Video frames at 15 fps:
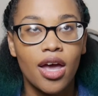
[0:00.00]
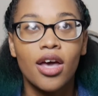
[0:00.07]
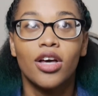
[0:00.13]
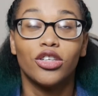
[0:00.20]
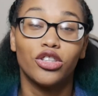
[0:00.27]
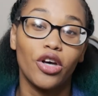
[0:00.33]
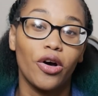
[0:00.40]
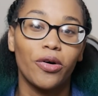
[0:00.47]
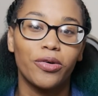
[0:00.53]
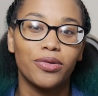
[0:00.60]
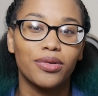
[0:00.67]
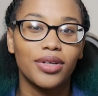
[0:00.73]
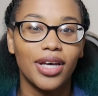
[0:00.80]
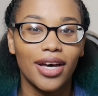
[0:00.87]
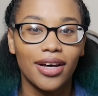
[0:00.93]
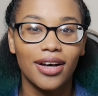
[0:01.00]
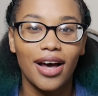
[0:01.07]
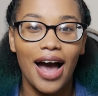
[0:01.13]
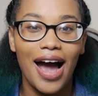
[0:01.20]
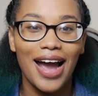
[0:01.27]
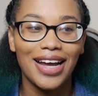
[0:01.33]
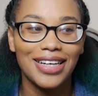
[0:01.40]
So yeah,
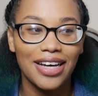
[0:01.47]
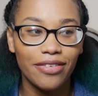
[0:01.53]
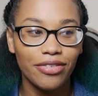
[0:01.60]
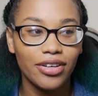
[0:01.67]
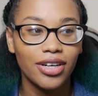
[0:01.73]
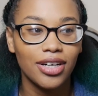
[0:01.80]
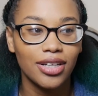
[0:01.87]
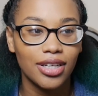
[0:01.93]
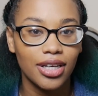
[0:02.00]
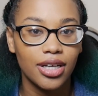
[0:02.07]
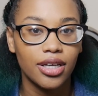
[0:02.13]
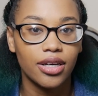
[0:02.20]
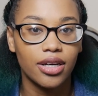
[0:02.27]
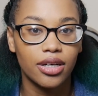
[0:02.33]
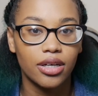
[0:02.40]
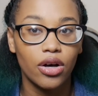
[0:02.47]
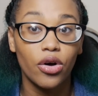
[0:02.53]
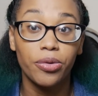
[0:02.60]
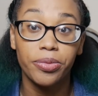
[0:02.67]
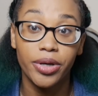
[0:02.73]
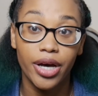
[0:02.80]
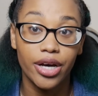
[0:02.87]
I definitely
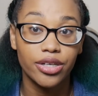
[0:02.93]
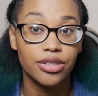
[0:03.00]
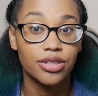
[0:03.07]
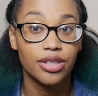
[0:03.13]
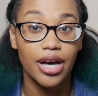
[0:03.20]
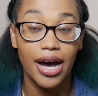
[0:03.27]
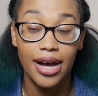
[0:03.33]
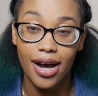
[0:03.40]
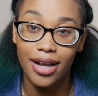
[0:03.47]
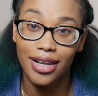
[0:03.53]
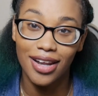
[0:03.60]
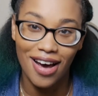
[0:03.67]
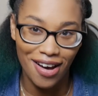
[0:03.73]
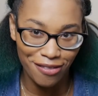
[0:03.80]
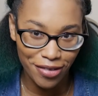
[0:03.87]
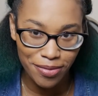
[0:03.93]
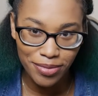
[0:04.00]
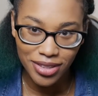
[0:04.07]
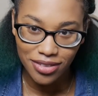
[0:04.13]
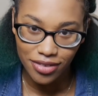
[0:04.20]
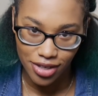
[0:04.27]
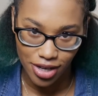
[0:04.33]
hope you guys got a lot from
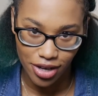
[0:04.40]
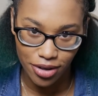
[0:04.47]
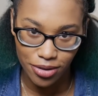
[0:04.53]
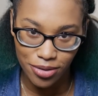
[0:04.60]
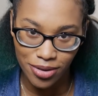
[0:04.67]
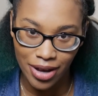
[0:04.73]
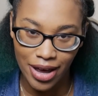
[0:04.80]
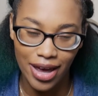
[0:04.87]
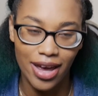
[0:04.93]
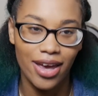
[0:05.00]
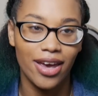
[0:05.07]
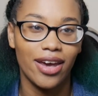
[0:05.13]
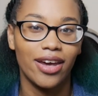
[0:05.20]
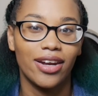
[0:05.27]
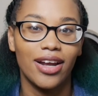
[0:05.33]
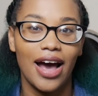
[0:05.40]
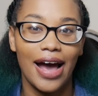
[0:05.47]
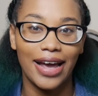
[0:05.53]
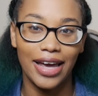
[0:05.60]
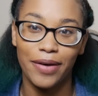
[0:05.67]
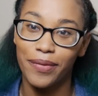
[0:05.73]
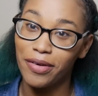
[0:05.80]
this video, and I
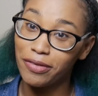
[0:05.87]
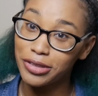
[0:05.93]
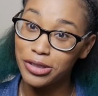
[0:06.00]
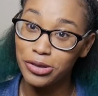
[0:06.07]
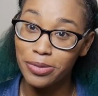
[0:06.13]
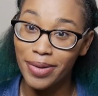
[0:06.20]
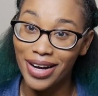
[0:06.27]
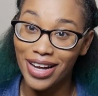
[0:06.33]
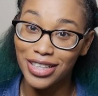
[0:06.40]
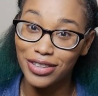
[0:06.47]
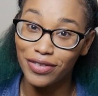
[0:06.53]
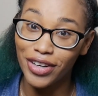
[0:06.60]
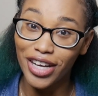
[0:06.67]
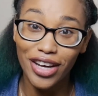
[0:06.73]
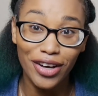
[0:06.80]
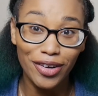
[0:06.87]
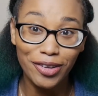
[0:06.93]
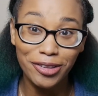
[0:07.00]
can't wait to do my next video.